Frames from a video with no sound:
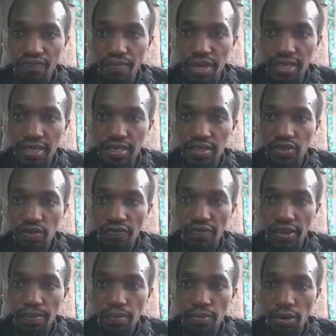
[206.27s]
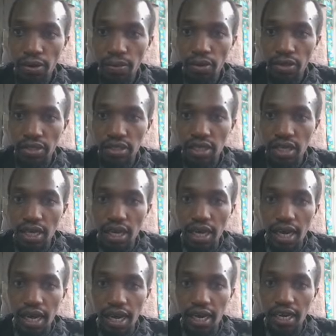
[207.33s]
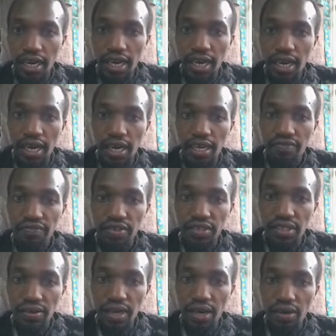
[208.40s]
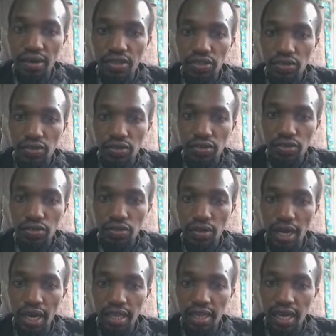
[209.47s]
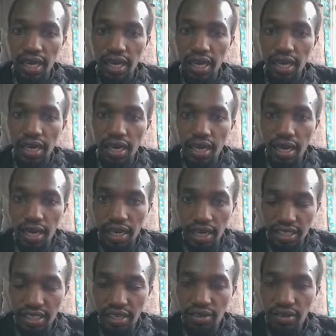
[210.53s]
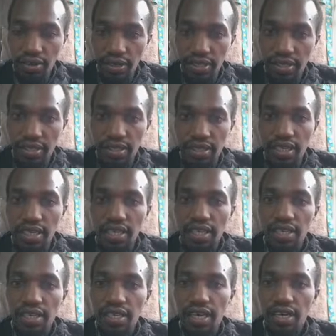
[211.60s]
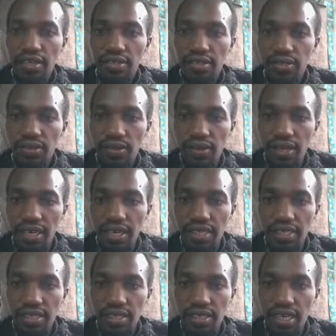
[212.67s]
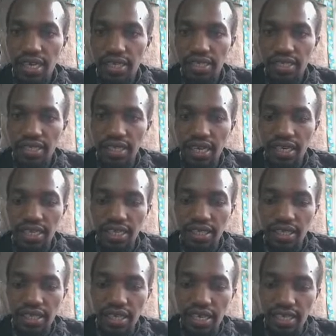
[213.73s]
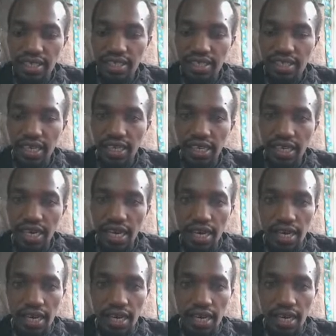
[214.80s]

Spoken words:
maze solving robots, and in future we are going to do other categories. Yeah, so let's just get started.